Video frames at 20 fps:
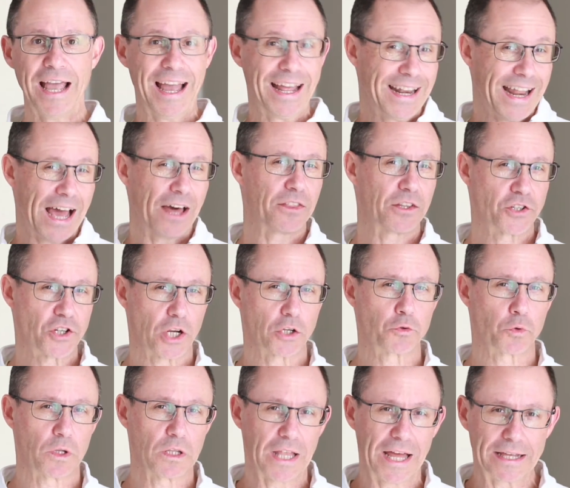And now the judge
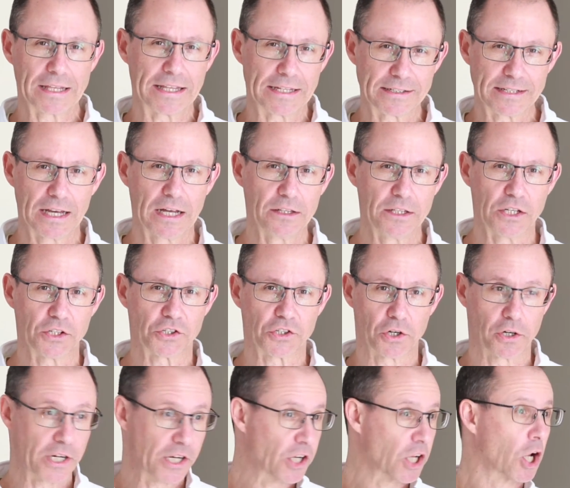will likely tell the
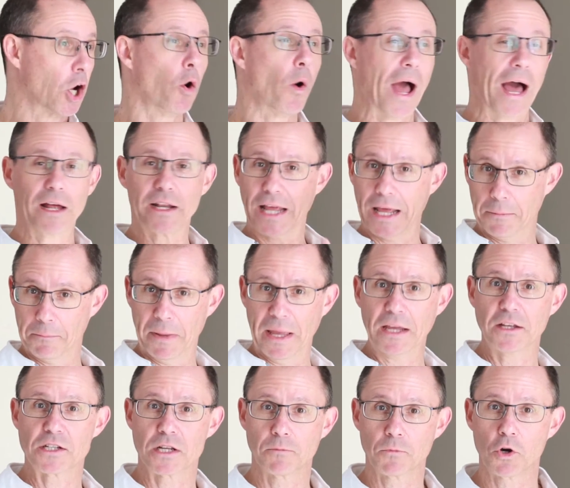attorney to go out and
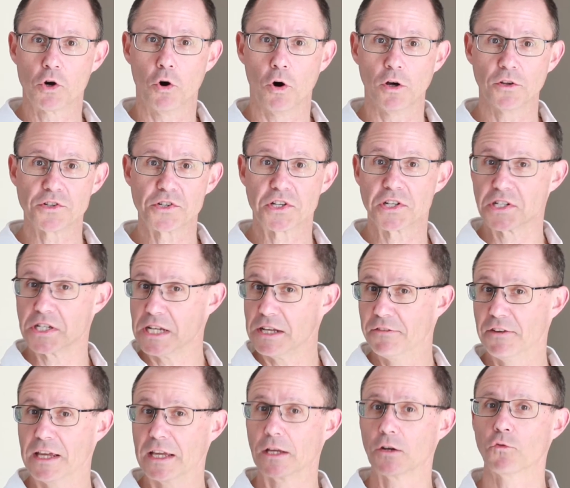make some calls to see if
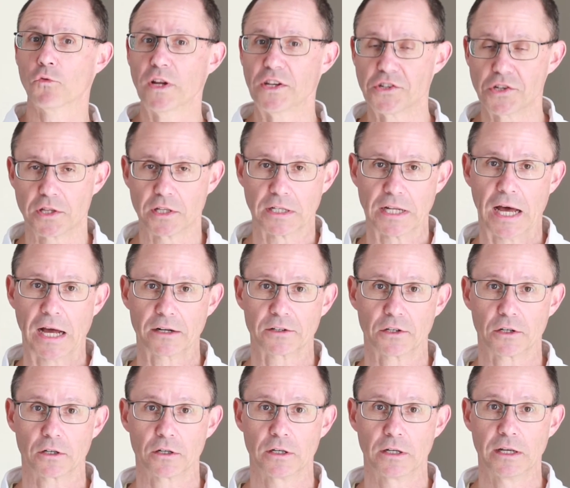he can reach the
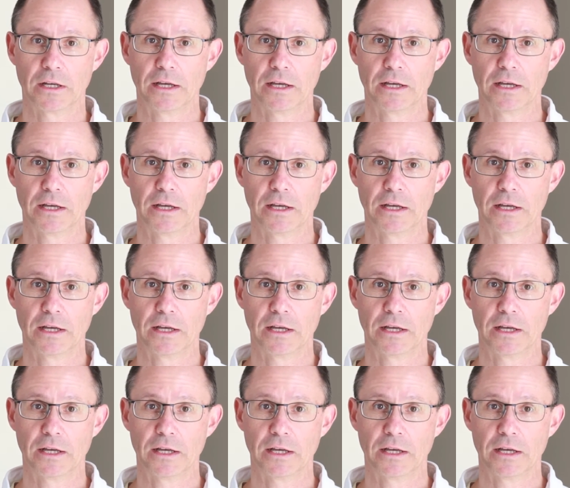doctor.